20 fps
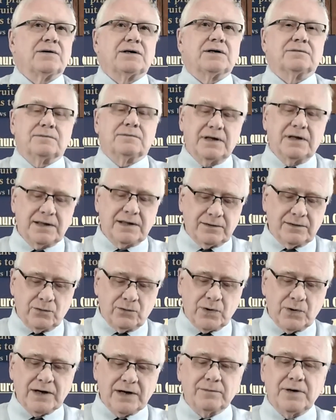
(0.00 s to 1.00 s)
made
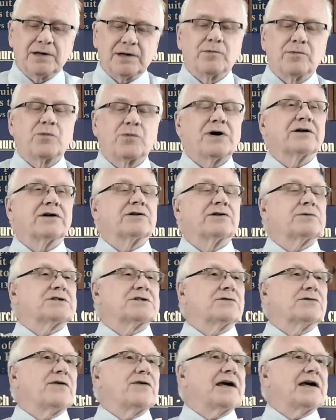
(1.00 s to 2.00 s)
him aware there was
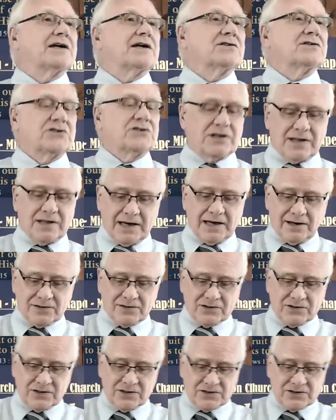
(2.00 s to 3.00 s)
a vacancy there
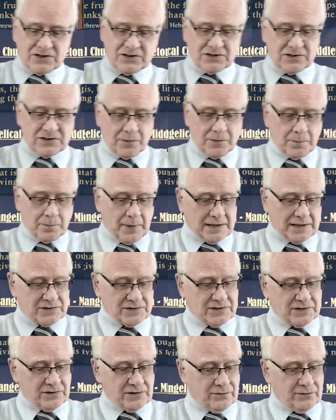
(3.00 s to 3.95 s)
as an assistant pastor.